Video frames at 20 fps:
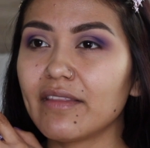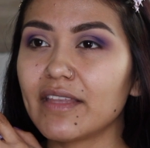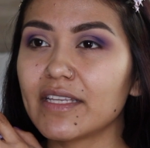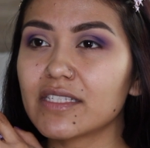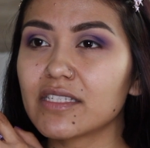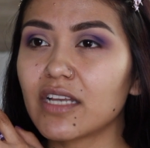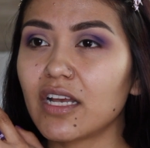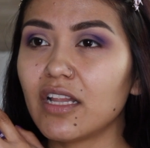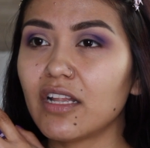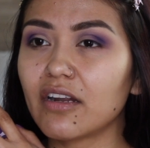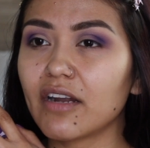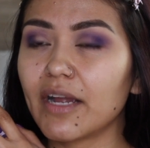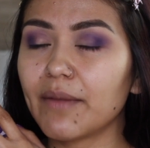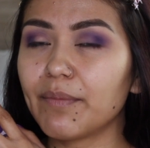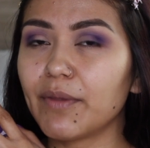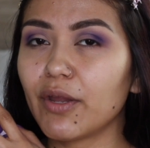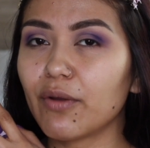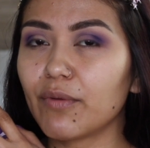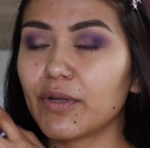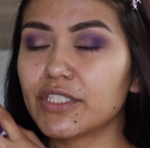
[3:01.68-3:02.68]
this color up
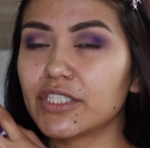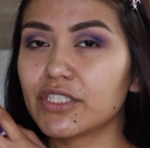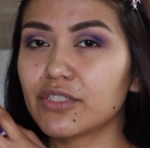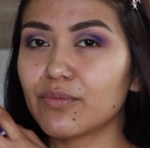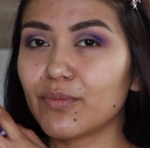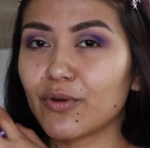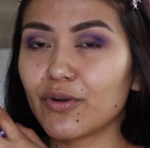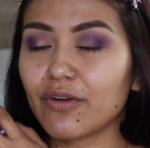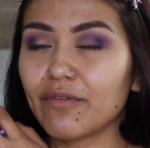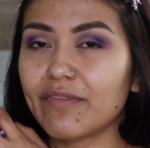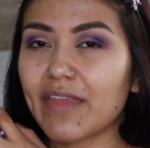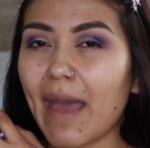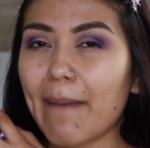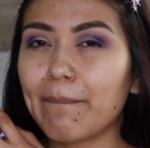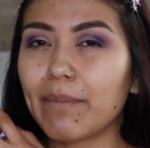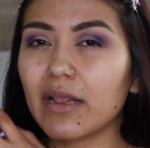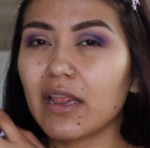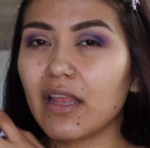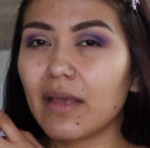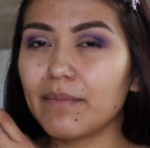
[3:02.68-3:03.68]
here, which is more of that
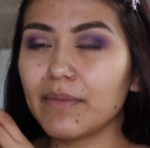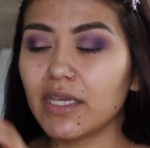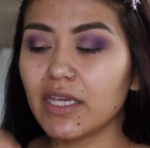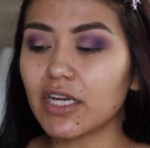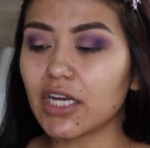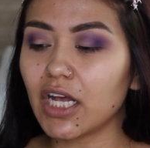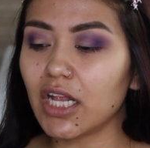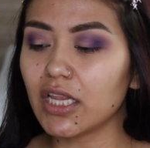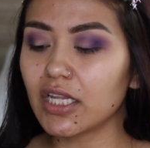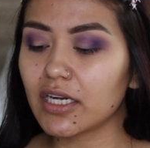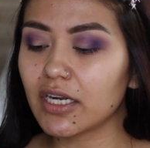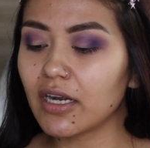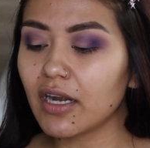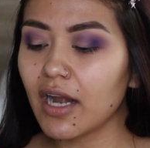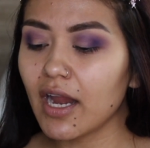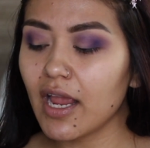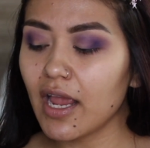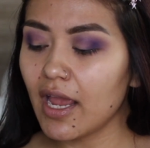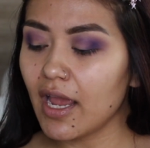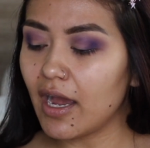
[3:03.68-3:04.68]
plummy color,
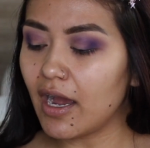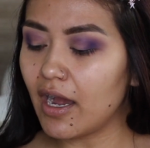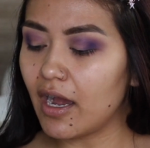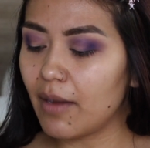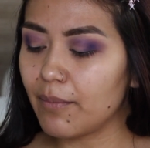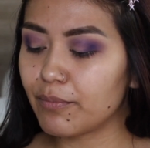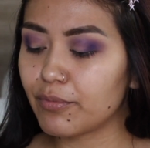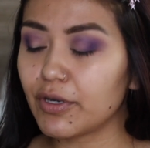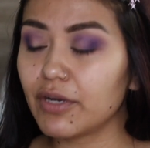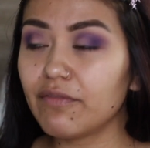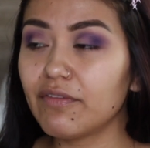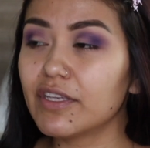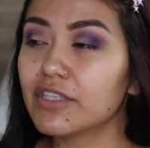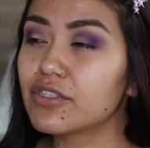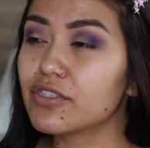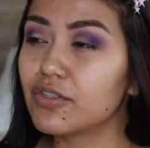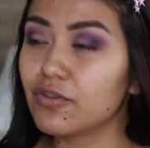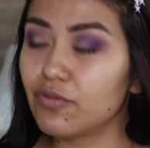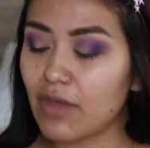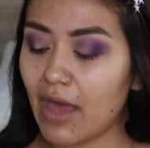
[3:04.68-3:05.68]

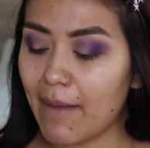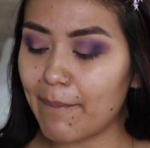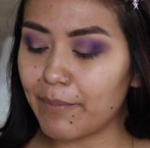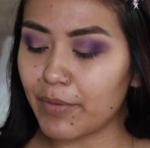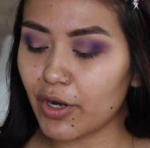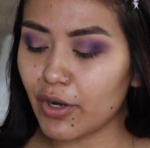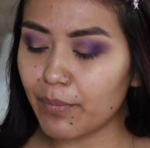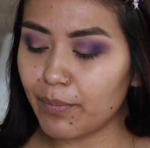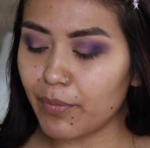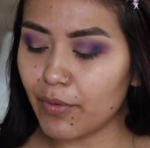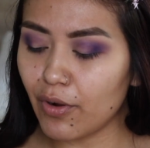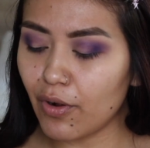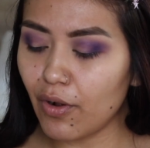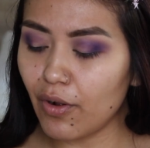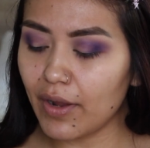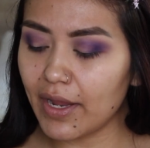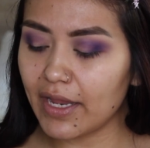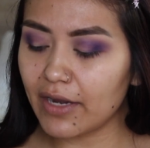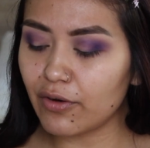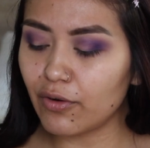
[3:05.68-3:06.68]
previous to that purple.
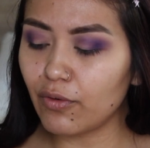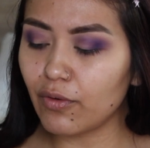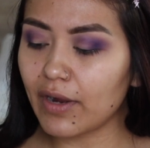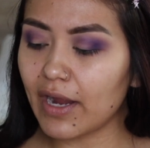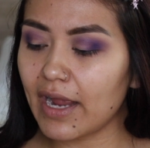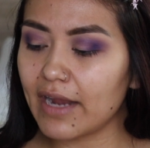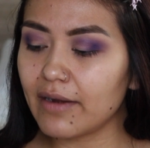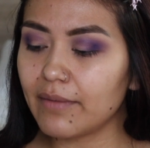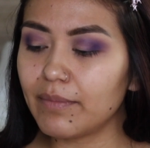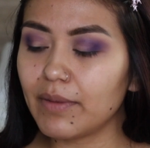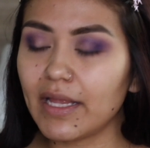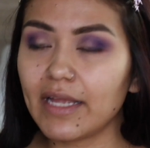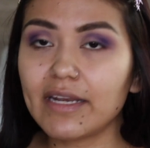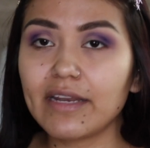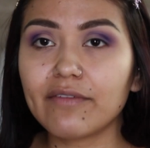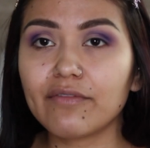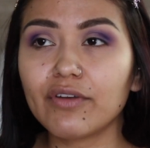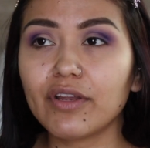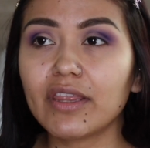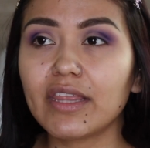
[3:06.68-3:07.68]
It'll kind of blend
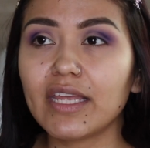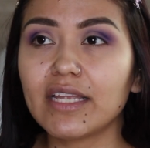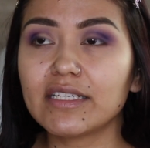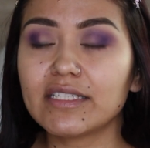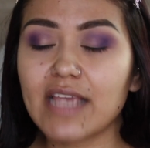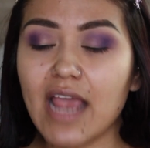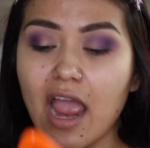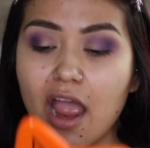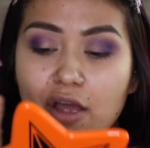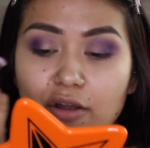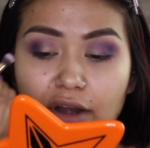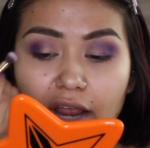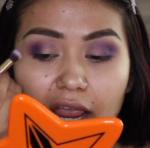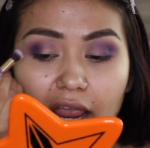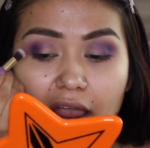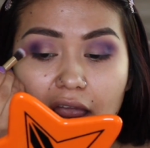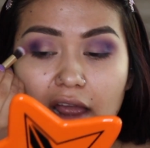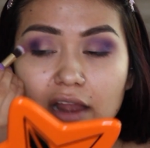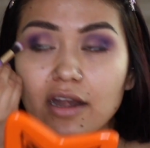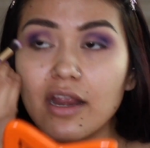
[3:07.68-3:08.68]
everything down,
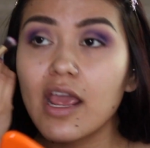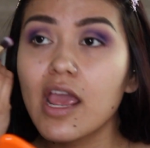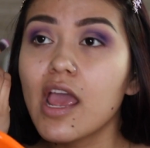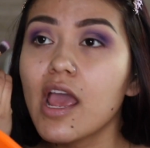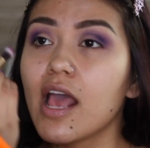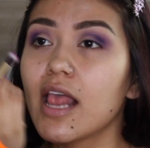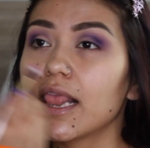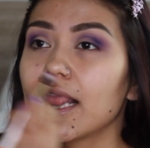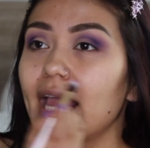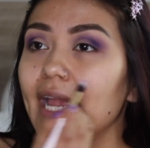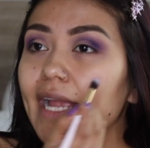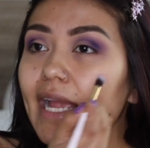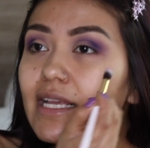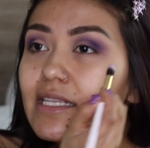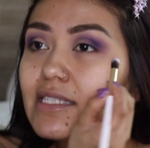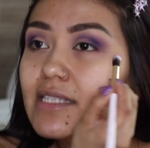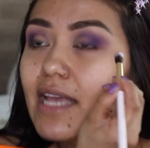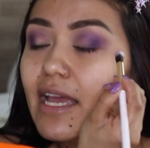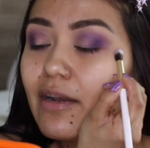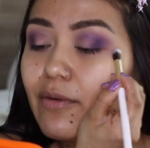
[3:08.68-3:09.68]
and like I
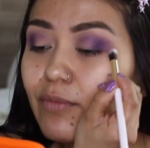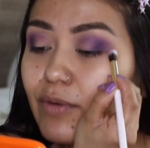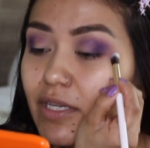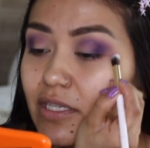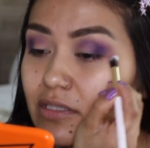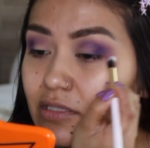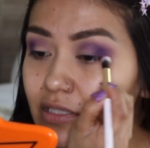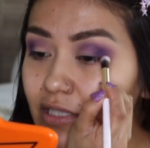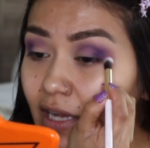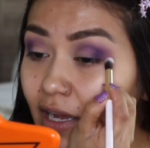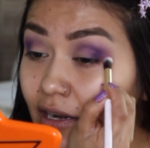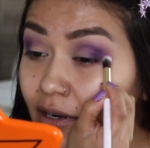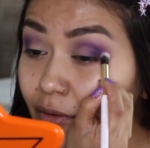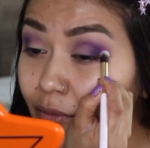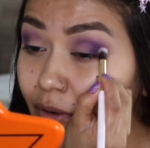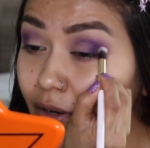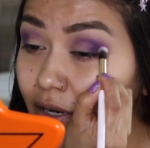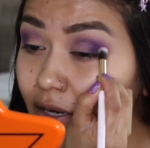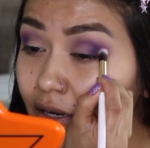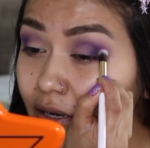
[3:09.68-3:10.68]
said, we just kind of
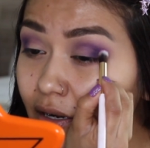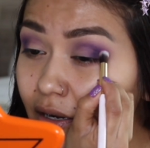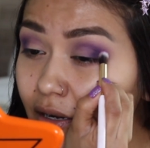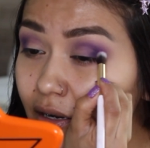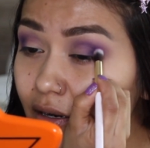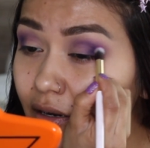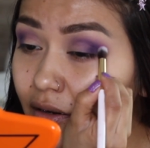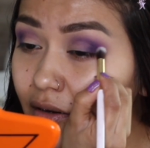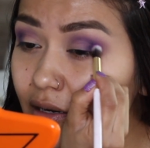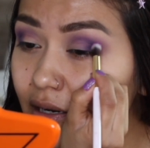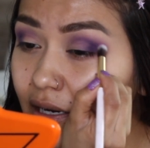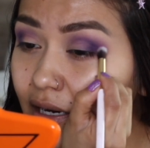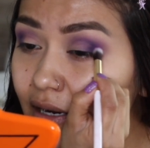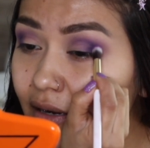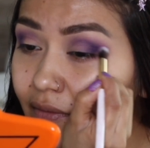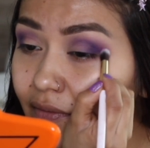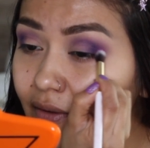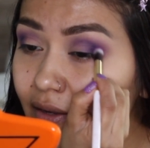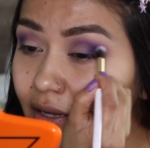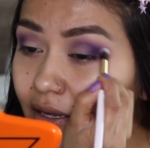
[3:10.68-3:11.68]
want to
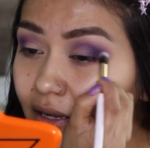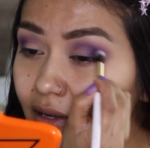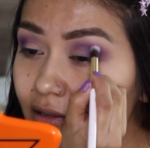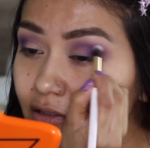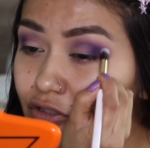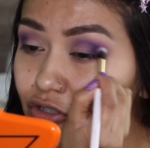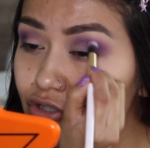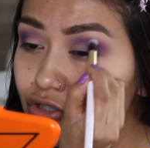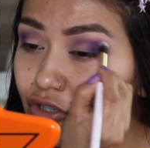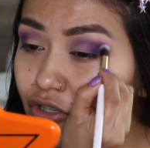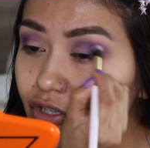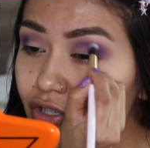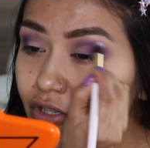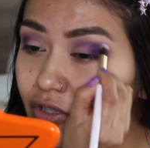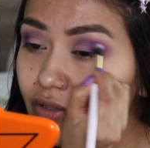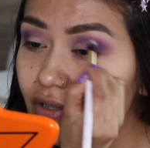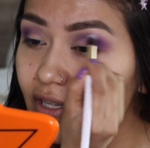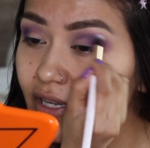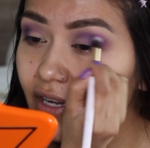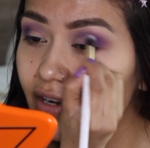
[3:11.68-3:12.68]
grab it and
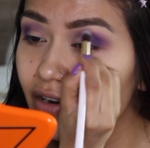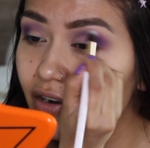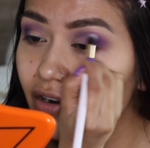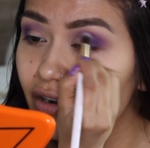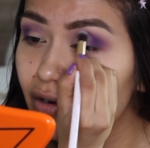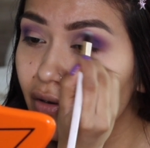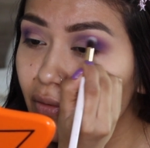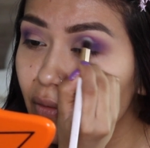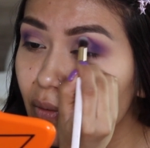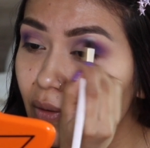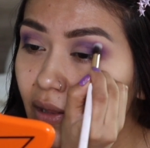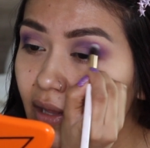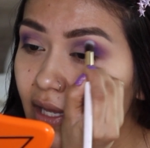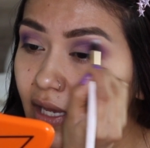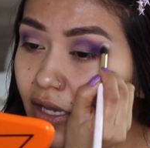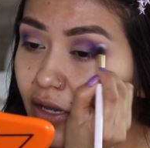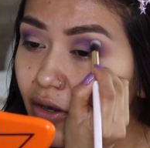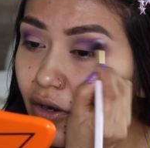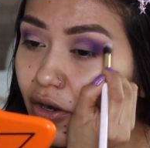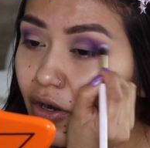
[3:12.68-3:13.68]
circulate
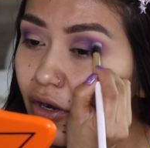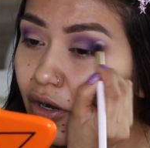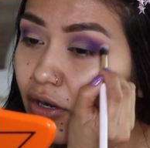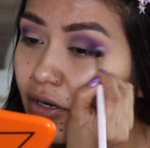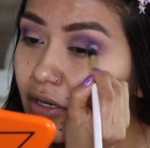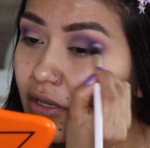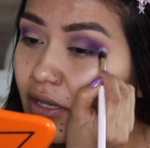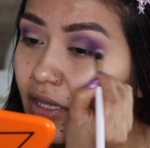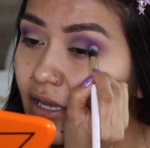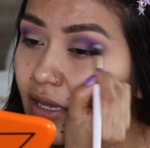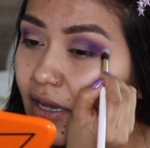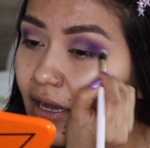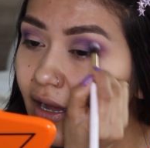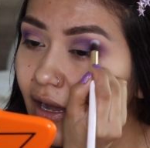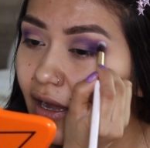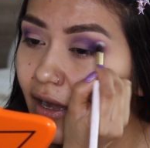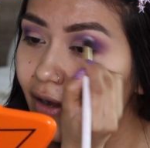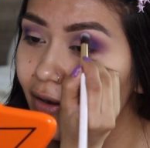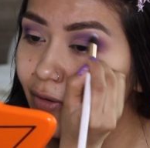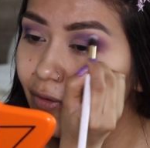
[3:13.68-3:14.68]
only on the
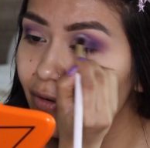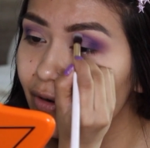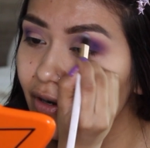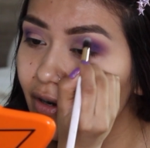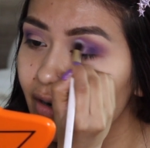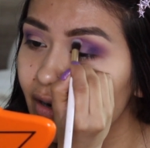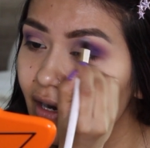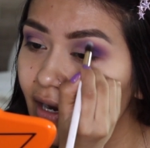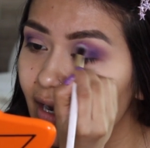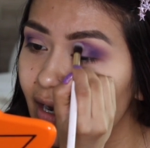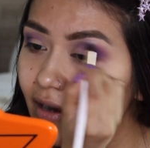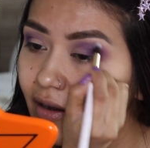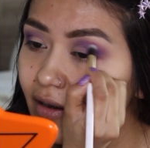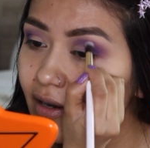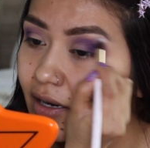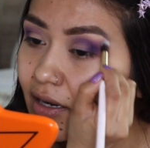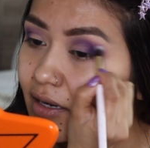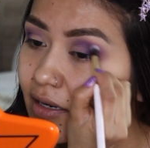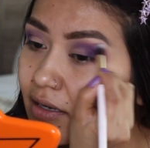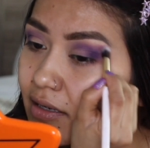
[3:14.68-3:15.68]
outer
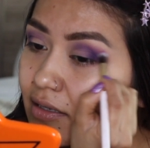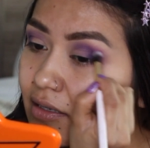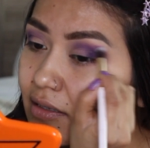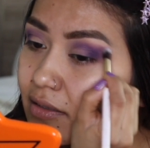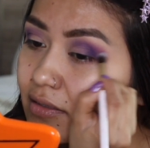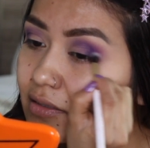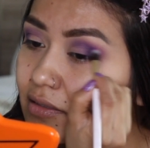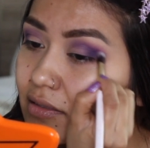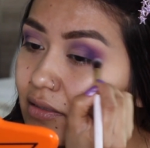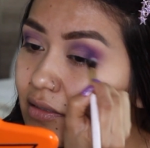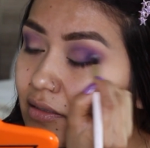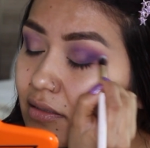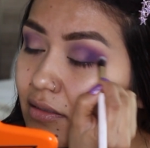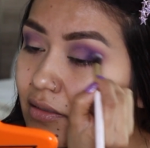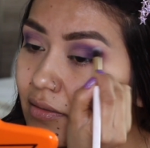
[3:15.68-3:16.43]
areas.